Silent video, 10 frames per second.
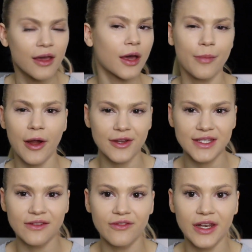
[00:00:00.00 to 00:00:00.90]

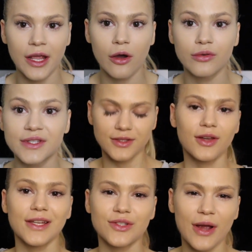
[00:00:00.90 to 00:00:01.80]
comparison videos.
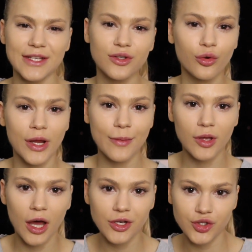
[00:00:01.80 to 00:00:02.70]
So let's try to cream
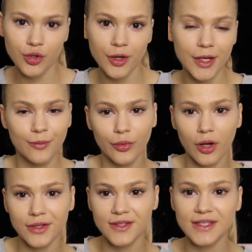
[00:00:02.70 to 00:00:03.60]
contour and
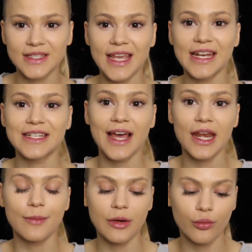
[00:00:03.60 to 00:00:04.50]
bronze the skin a
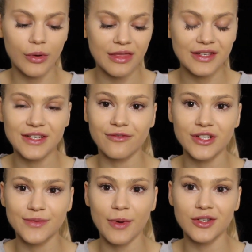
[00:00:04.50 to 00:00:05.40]
tiny bit with the
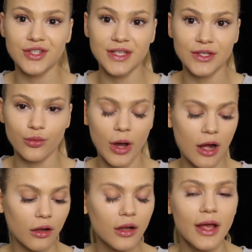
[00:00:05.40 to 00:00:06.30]
different sponges as
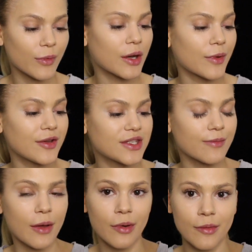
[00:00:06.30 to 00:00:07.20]
well. I'm gonna be
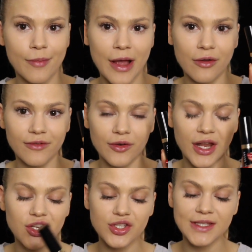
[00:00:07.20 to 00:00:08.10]
using my Bobbi Brown
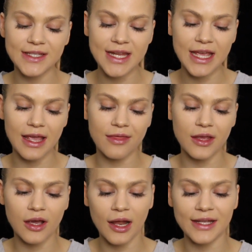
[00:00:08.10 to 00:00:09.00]
foundation stick in
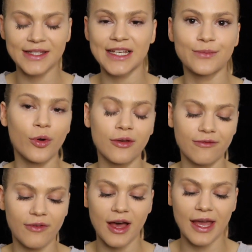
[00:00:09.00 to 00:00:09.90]
the color
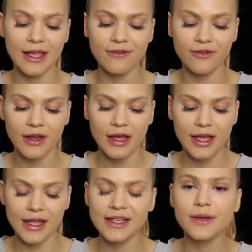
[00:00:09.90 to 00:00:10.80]
6.5.
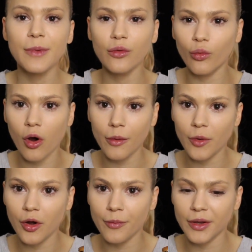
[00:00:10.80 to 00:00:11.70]
It is a bit
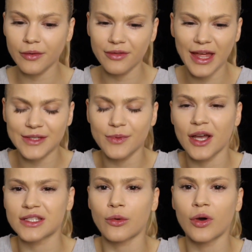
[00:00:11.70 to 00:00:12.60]
warmer, but that's
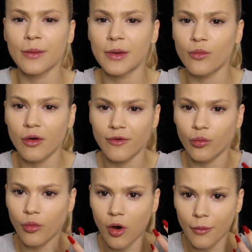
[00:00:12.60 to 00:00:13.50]
because I want a bit more of a
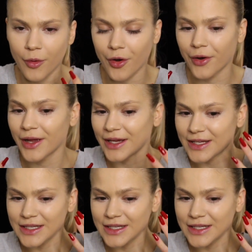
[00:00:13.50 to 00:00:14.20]
warmer